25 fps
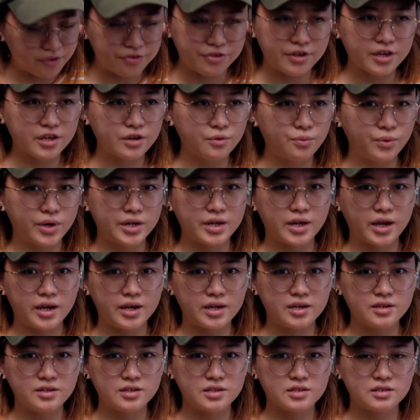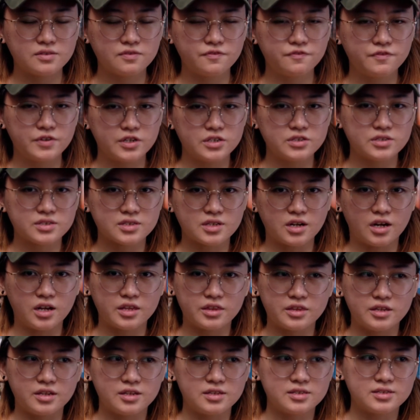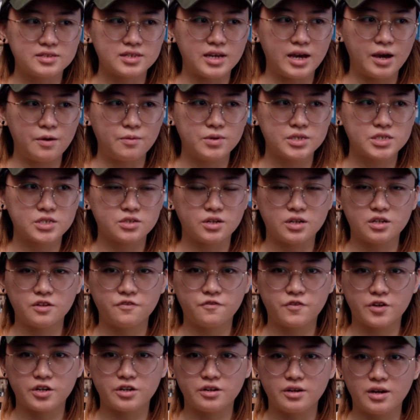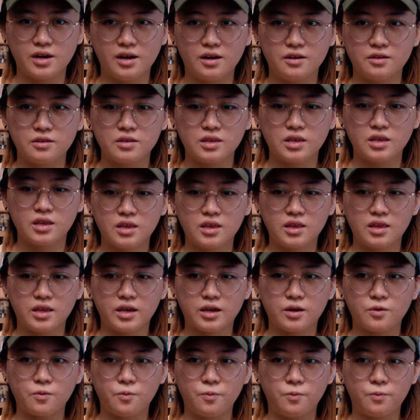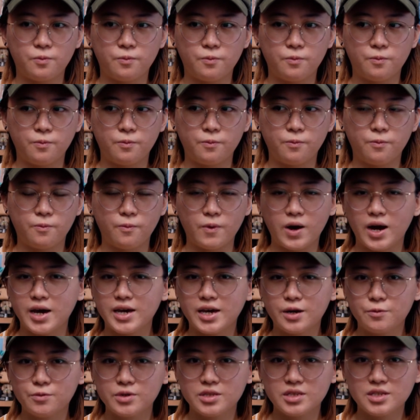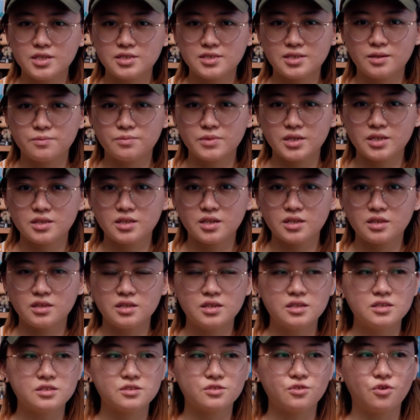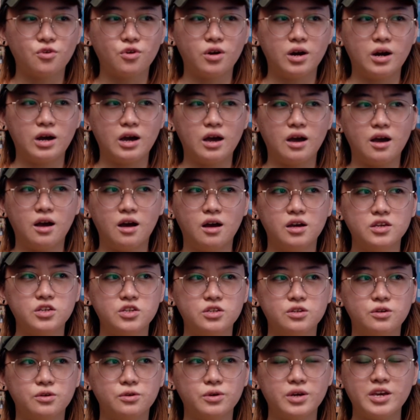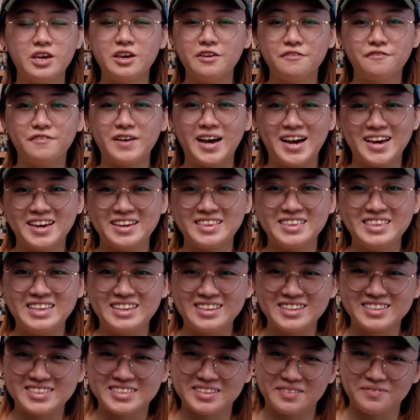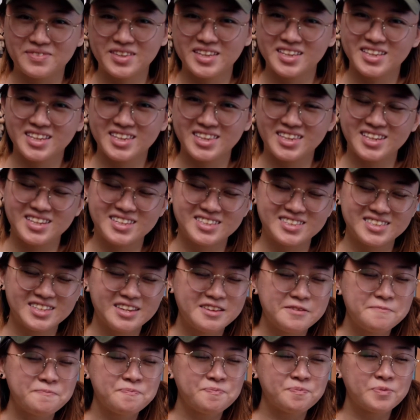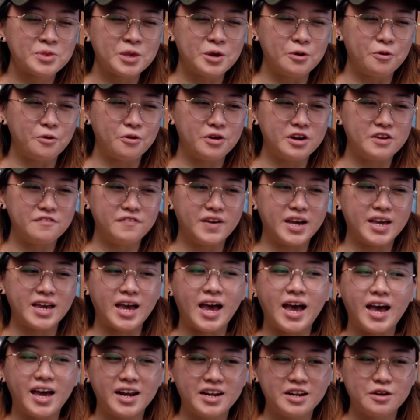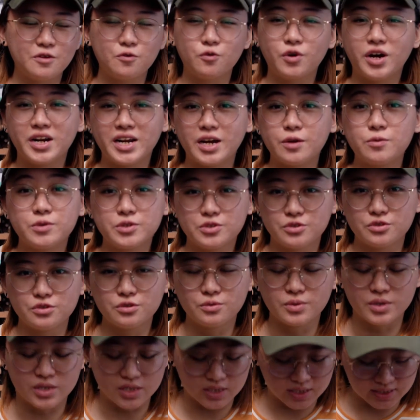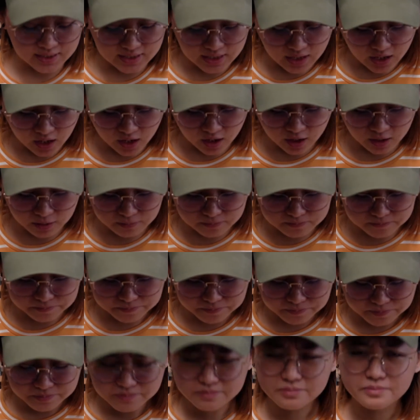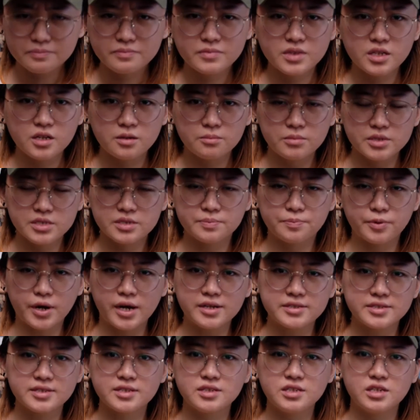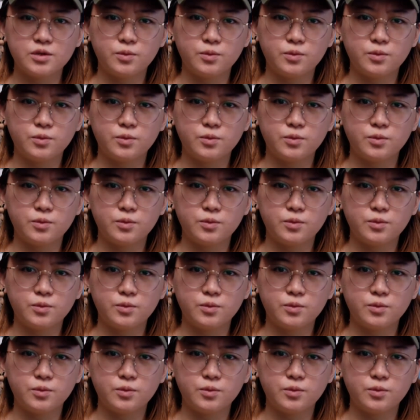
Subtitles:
think when I first got this, I was trying to figure out like why I would need something like this, or if I needed something like this, or if I had it, what I would do with it. But surprisingly,